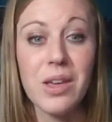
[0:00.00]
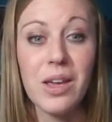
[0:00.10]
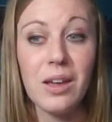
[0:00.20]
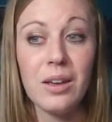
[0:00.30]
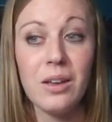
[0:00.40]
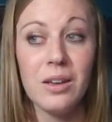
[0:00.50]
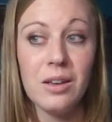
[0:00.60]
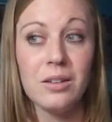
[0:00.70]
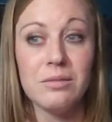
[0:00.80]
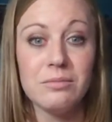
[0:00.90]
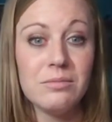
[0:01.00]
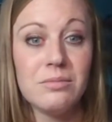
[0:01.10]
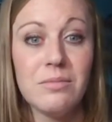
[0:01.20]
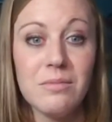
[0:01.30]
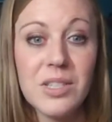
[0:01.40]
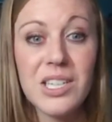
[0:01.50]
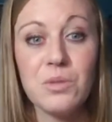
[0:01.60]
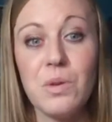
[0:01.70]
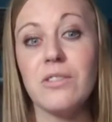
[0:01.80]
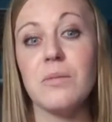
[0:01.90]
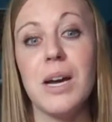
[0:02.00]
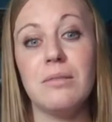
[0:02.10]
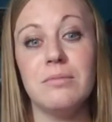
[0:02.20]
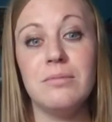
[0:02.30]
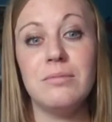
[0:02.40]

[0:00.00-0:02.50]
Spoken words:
thing 6 weeks from now.